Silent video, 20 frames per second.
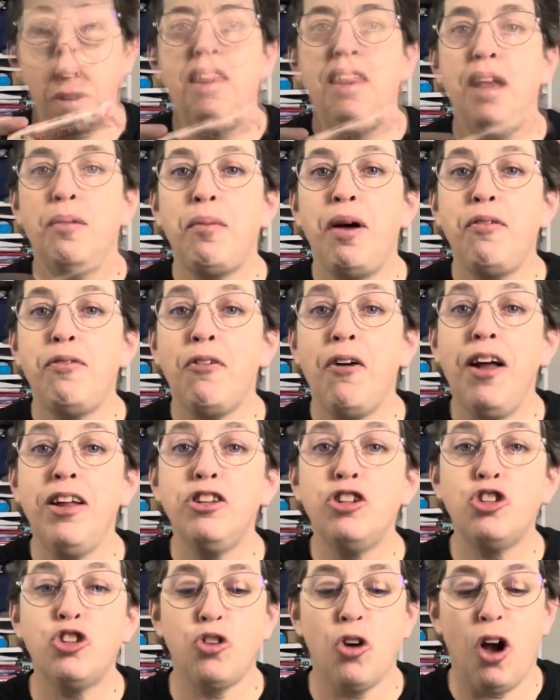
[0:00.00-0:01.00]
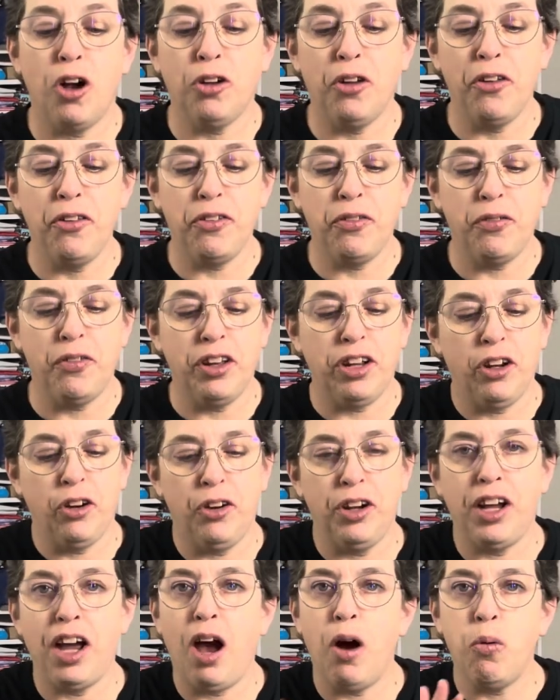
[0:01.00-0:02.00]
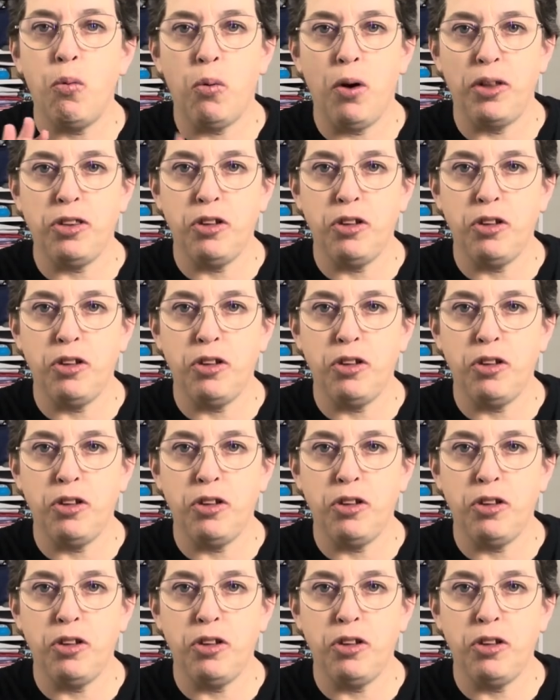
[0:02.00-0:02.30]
Now, my friend struggles figuring out what